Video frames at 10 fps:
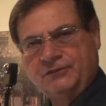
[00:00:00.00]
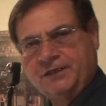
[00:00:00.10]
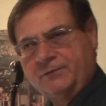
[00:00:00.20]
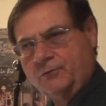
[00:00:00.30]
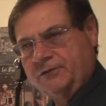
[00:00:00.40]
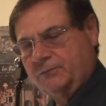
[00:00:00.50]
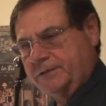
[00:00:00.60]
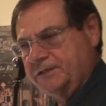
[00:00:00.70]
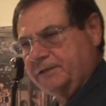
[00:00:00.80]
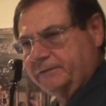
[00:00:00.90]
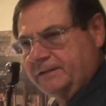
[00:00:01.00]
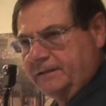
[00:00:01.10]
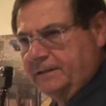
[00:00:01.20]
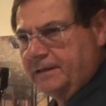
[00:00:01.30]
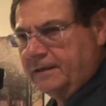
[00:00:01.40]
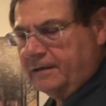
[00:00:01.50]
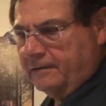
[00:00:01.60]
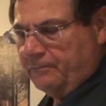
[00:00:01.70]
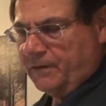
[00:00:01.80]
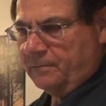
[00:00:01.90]
January 2017.
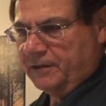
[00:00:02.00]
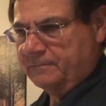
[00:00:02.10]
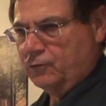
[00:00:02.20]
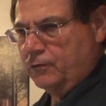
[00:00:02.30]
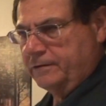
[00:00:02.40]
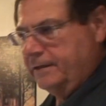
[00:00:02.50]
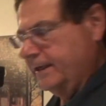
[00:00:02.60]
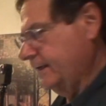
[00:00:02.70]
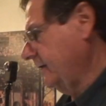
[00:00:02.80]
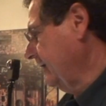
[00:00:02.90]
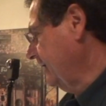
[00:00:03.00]
The motherboard and